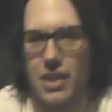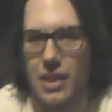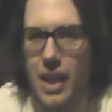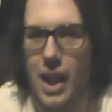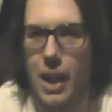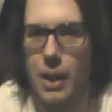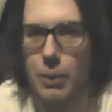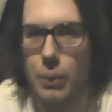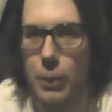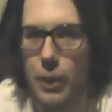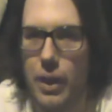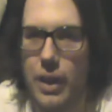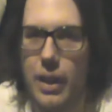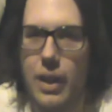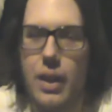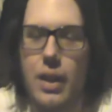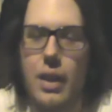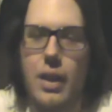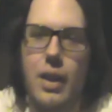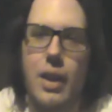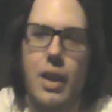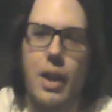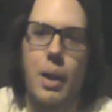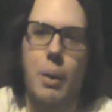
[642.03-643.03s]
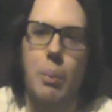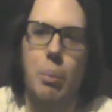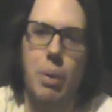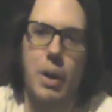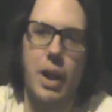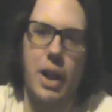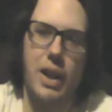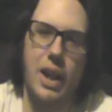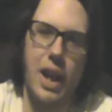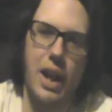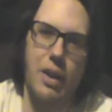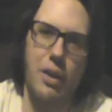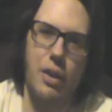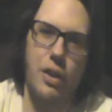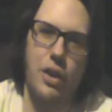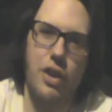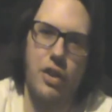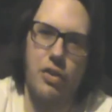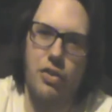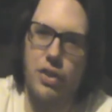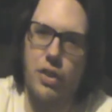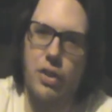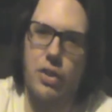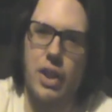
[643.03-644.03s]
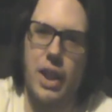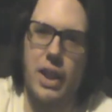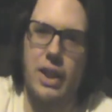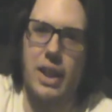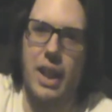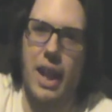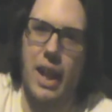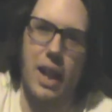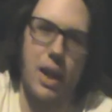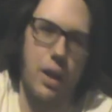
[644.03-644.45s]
Not really. But, I don't know, it just feels like that.